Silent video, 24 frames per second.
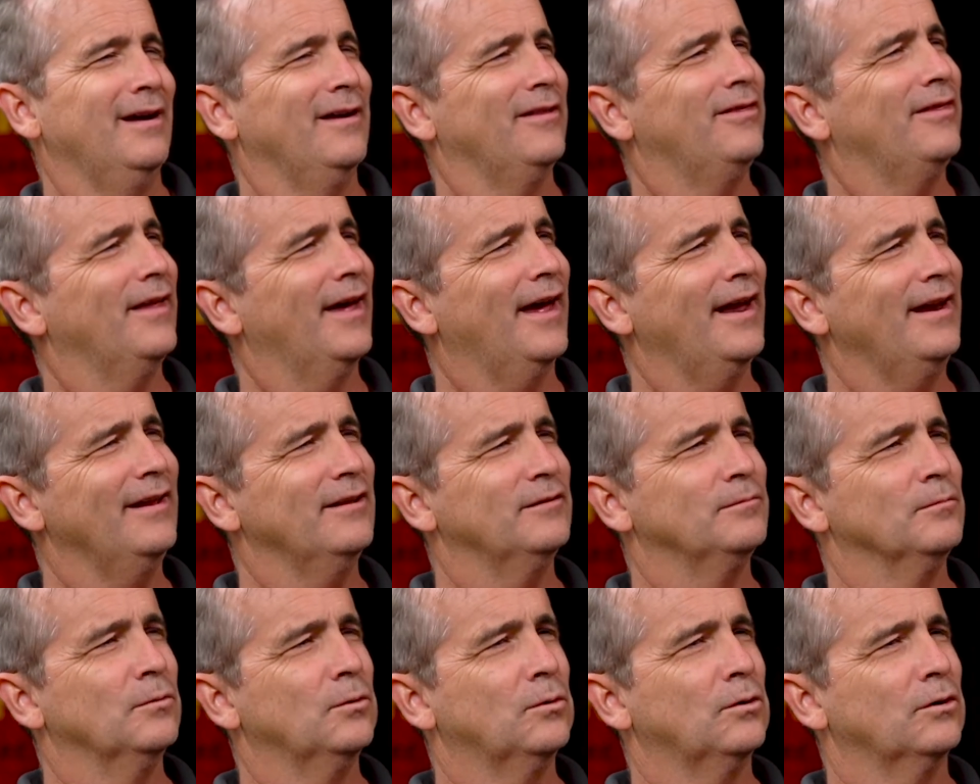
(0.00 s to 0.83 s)
That
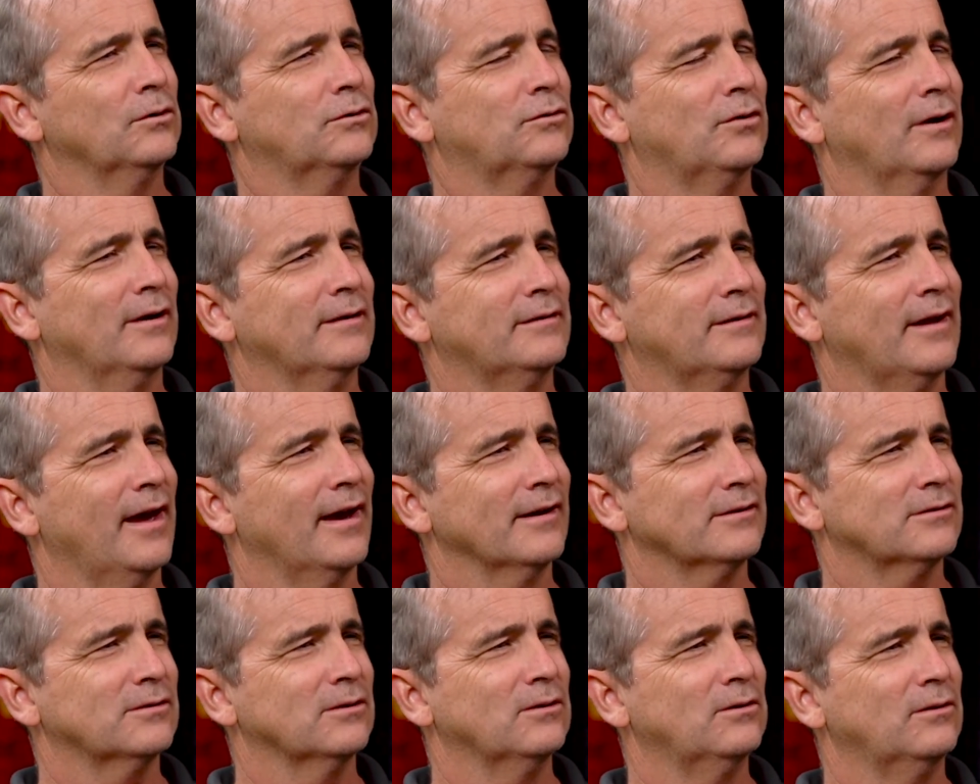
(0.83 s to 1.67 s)
is more
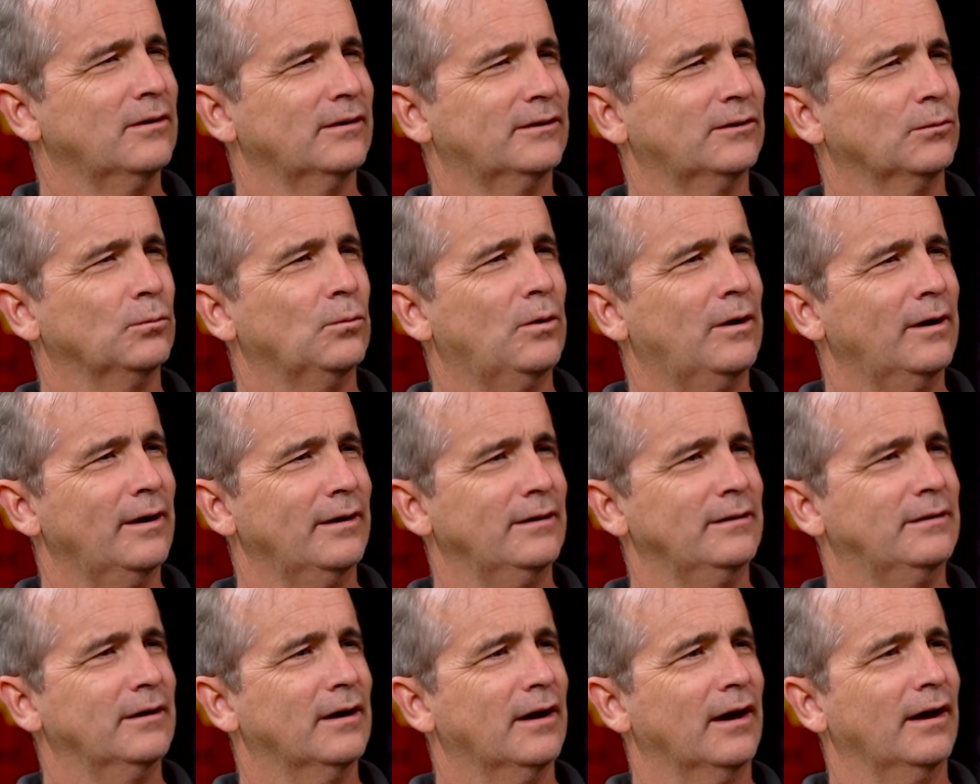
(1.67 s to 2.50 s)
transactional and it's a one
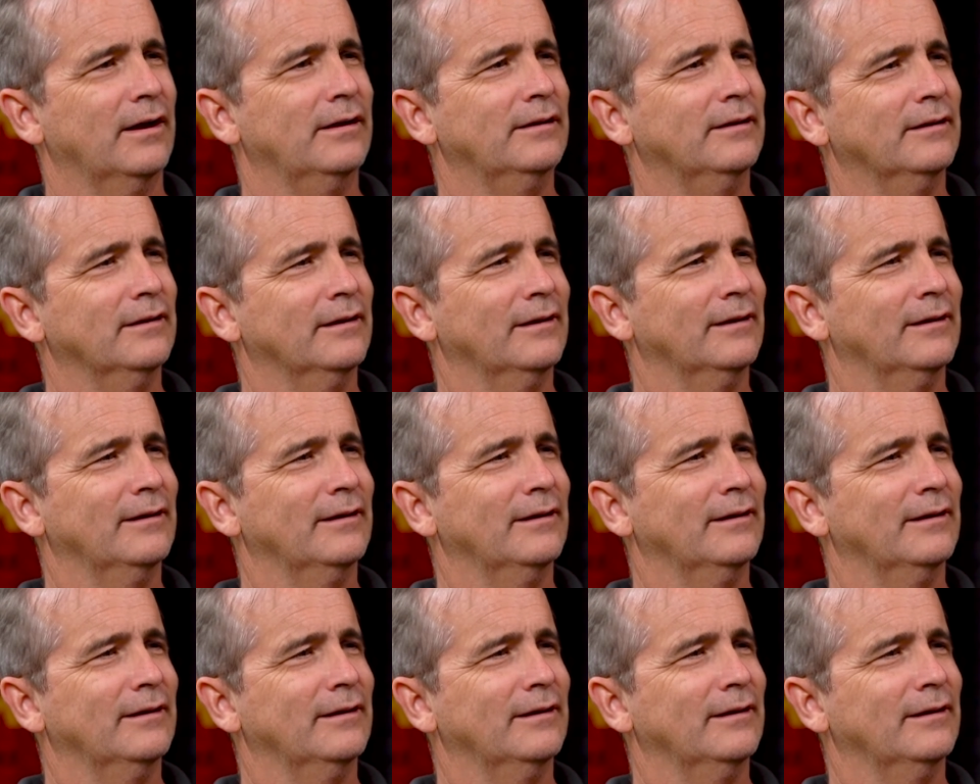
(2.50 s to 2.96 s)
and done.